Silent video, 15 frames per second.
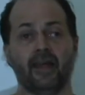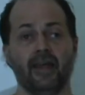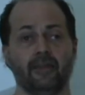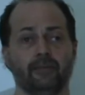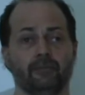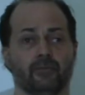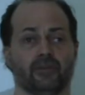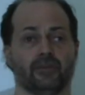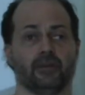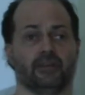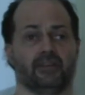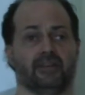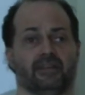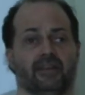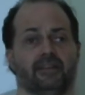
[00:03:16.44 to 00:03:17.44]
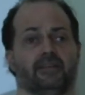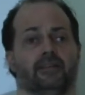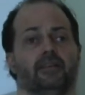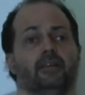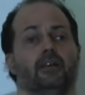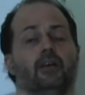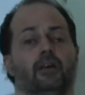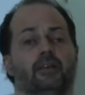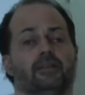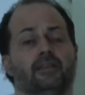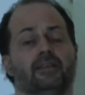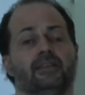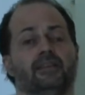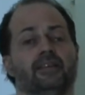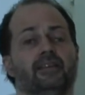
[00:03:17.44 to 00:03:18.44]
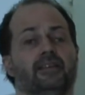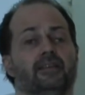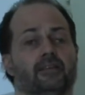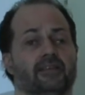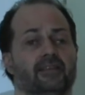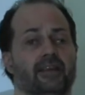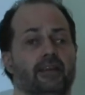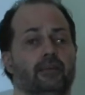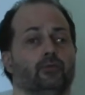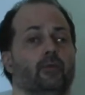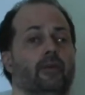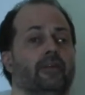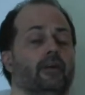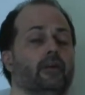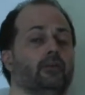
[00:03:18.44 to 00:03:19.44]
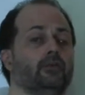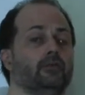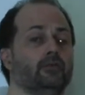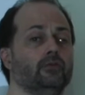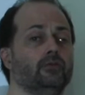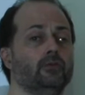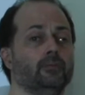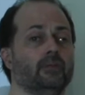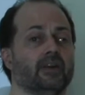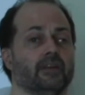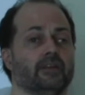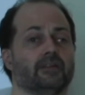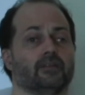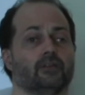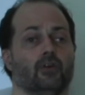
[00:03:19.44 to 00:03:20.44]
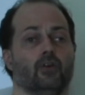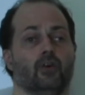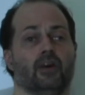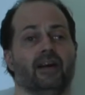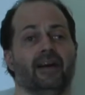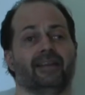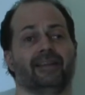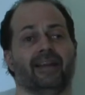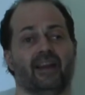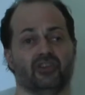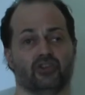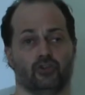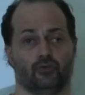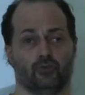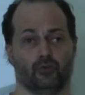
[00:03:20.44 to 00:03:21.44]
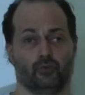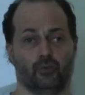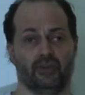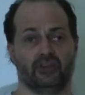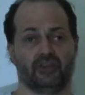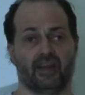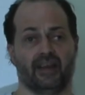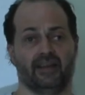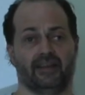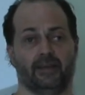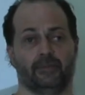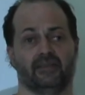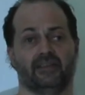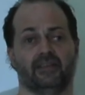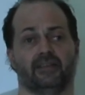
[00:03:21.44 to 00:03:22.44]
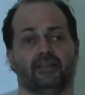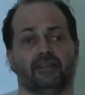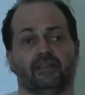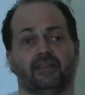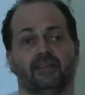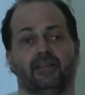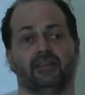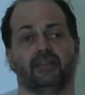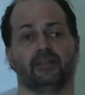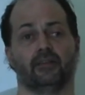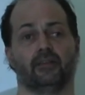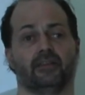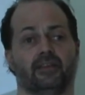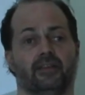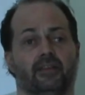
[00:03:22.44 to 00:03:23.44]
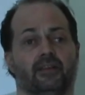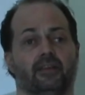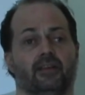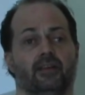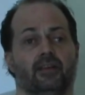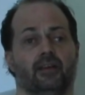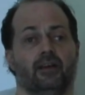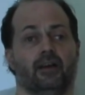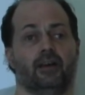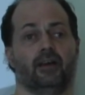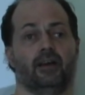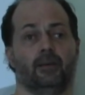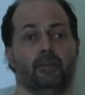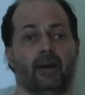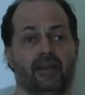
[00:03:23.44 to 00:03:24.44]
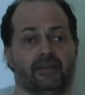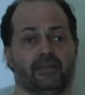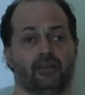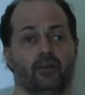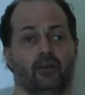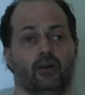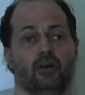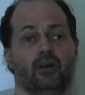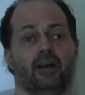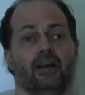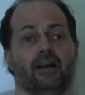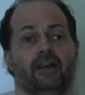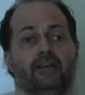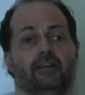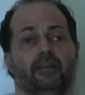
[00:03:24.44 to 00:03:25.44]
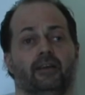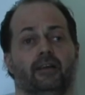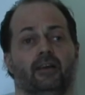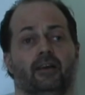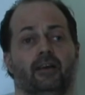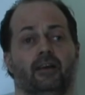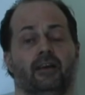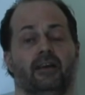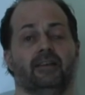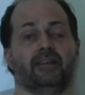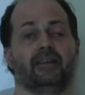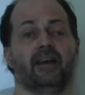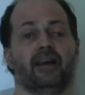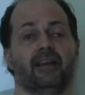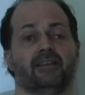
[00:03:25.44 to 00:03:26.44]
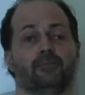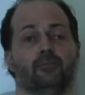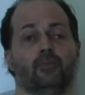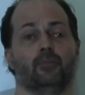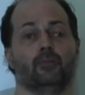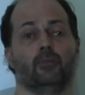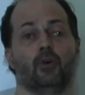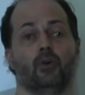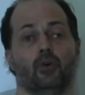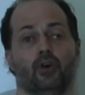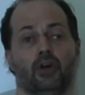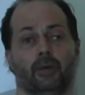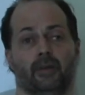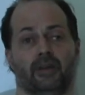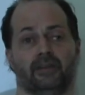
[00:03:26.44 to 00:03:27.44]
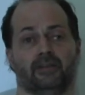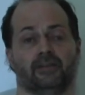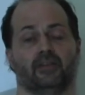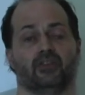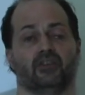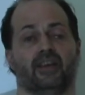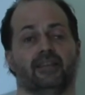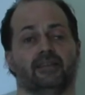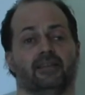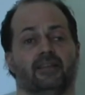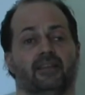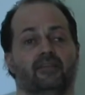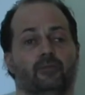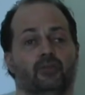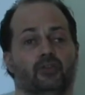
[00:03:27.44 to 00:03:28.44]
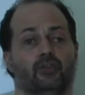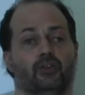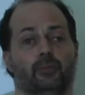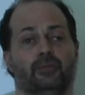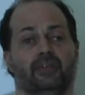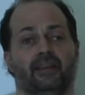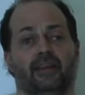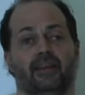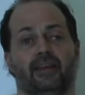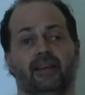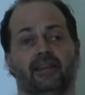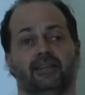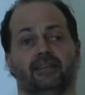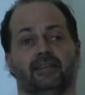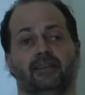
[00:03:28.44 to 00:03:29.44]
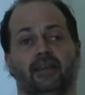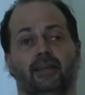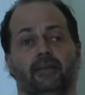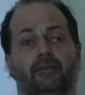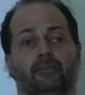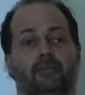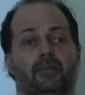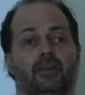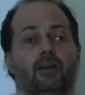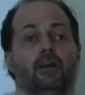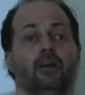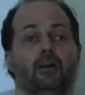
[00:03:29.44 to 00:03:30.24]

Then the sorted sets. A sorted set is a set with a numeric score attached to each item. This is sorted by score and it has more commands such as give me the top 10, last 10